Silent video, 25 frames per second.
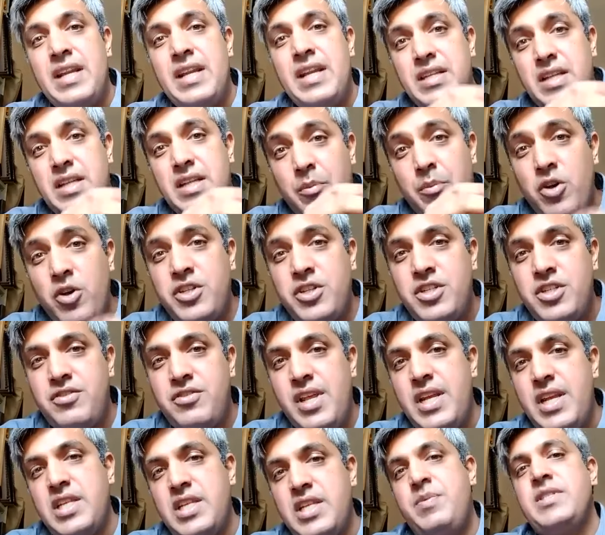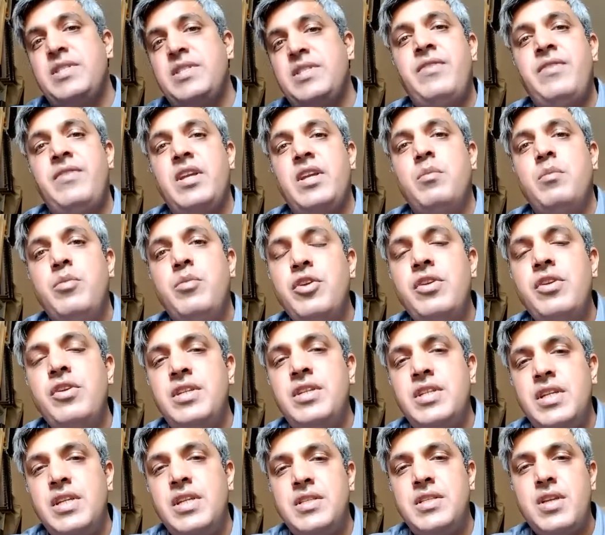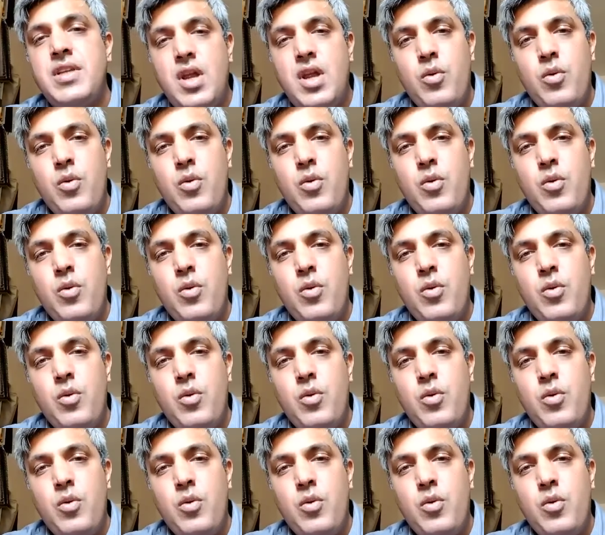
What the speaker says: and demonstrating specific communities